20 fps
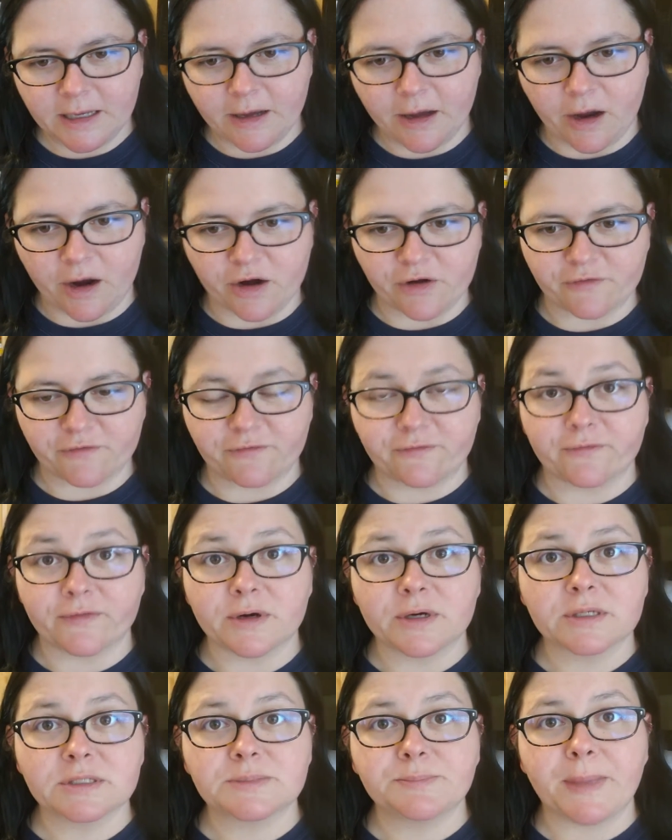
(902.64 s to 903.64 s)
our
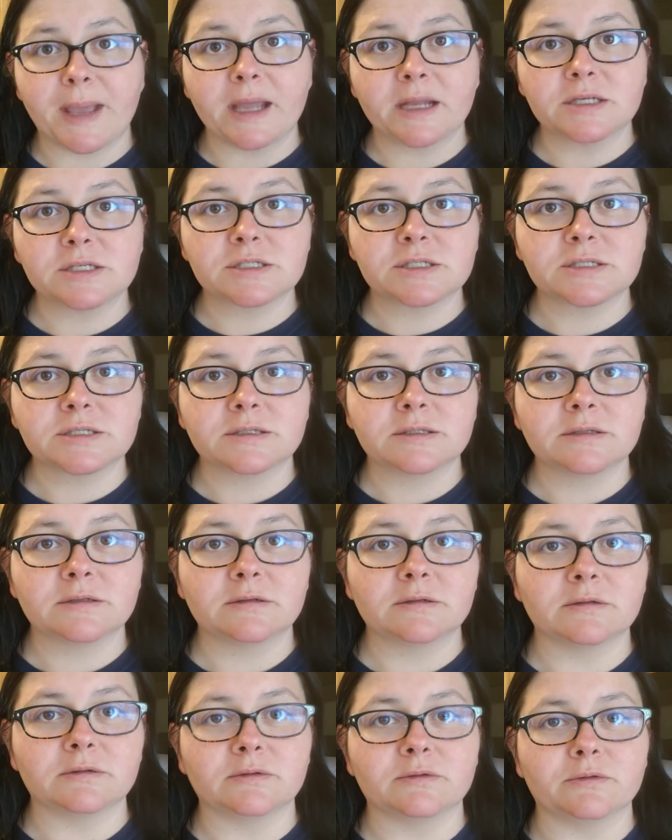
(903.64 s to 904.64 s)
first batch
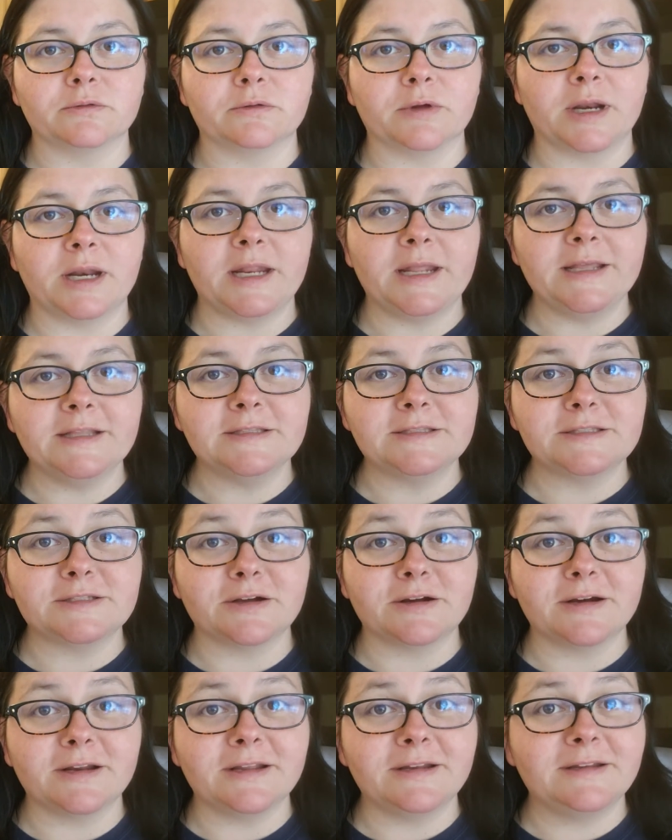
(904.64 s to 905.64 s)
ready and
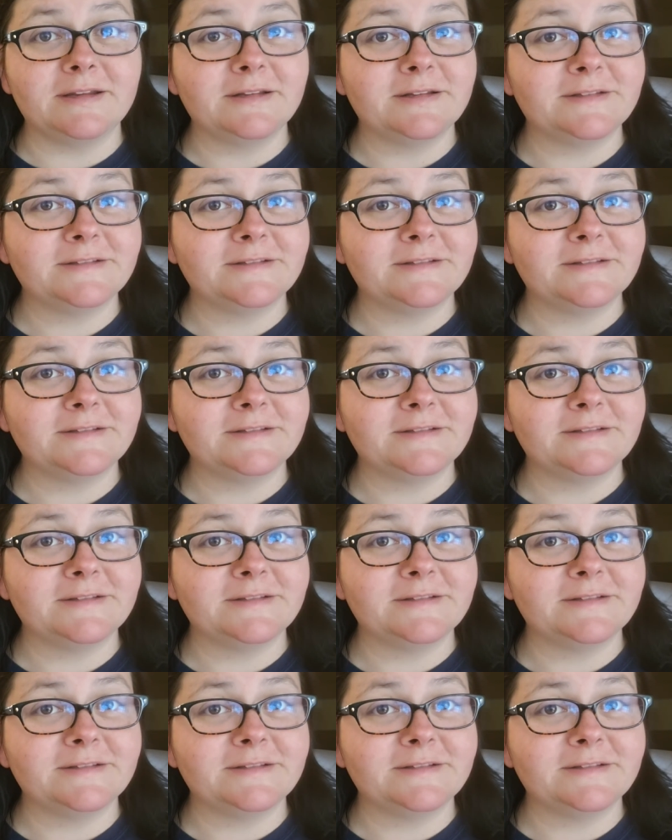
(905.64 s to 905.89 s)
started.